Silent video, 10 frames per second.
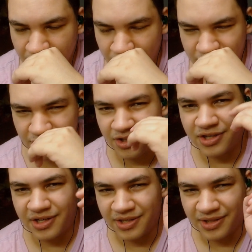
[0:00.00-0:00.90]
Because
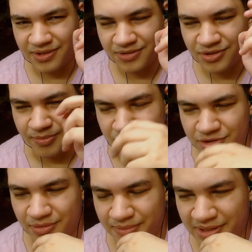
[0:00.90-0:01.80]
they're
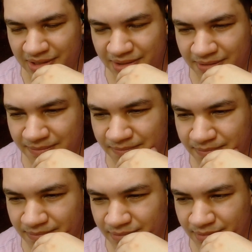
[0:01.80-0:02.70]
supposed to be...
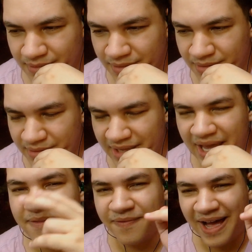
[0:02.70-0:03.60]
They
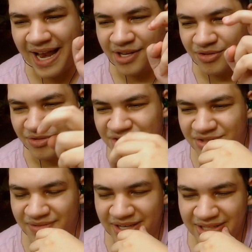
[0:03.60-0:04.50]
have values, right?